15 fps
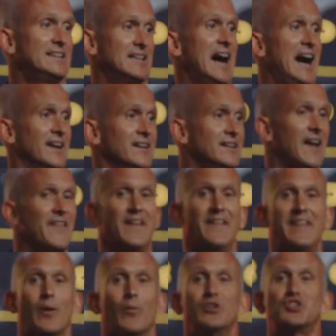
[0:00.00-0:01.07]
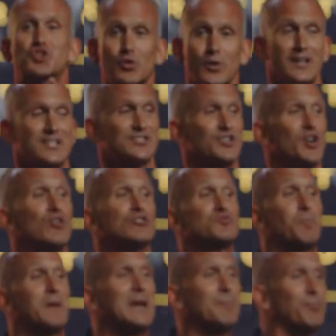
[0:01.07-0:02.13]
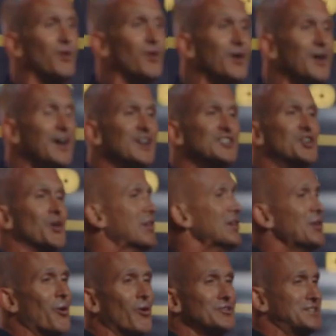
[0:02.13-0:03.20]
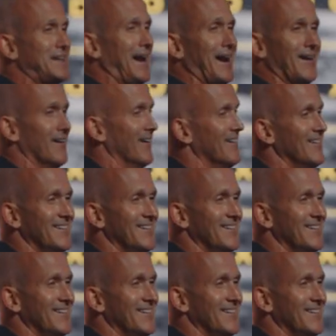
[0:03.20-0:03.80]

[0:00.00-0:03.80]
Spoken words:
that. And then they would trust those people to the Lord's care.